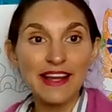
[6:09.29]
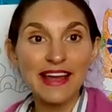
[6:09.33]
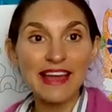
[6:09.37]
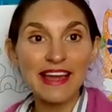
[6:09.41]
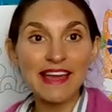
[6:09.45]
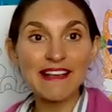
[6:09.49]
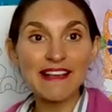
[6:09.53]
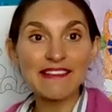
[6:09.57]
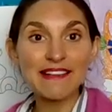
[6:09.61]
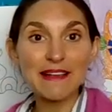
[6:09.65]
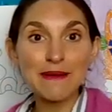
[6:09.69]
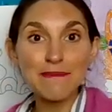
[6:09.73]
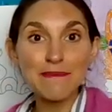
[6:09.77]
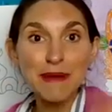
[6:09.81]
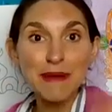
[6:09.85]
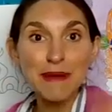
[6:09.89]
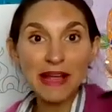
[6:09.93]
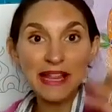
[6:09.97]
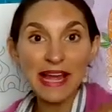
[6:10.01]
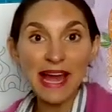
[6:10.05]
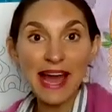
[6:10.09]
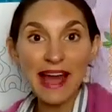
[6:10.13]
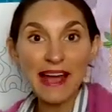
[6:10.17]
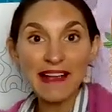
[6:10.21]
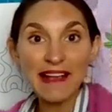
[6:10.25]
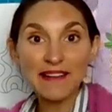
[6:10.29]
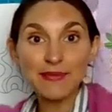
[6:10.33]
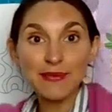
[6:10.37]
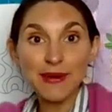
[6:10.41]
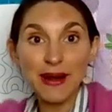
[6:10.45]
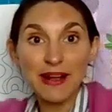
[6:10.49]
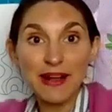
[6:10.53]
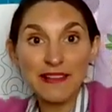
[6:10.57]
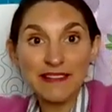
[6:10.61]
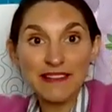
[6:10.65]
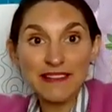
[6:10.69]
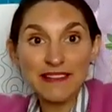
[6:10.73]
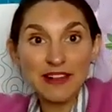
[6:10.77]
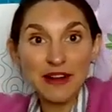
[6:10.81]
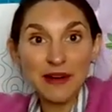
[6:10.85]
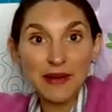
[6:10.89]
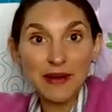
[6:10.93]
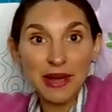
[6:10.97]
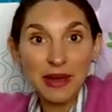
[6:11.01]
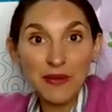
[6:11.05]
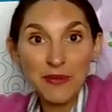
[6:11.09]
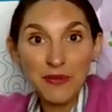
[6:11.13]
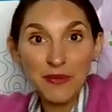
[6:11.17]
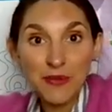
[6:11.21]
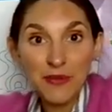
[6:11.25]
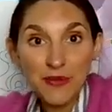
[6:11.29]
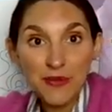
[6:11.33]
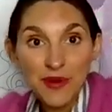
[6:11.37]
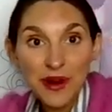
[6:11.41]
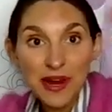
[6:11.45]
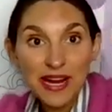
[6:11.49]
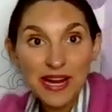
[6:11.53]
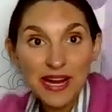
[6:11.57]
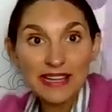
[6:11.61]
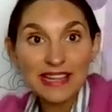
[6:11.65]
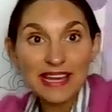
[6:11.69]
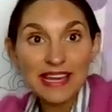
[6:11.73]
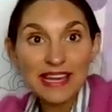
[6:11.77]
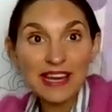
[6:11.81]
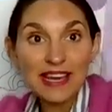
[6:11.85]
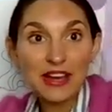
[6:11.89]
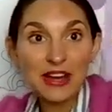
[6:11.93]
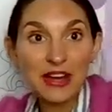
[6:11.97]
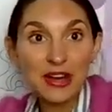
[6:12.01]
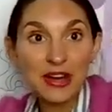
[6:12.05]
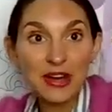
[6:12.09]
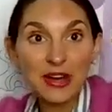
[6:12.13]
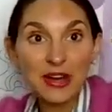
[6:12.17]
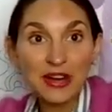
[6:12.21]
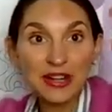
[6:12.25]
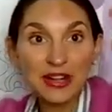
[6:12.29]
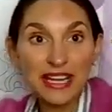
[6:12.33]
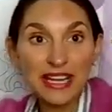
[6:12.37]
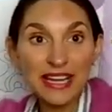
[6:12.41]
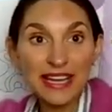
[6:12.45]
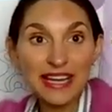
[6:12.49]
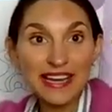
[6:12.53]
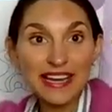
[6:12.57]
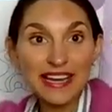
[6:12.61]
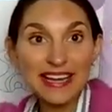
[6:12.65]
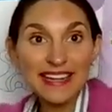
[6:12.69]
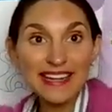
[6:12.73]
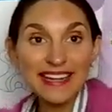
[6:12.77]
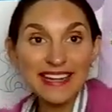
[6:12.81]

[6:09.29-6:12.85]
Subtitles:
Isabella has ones going really curly.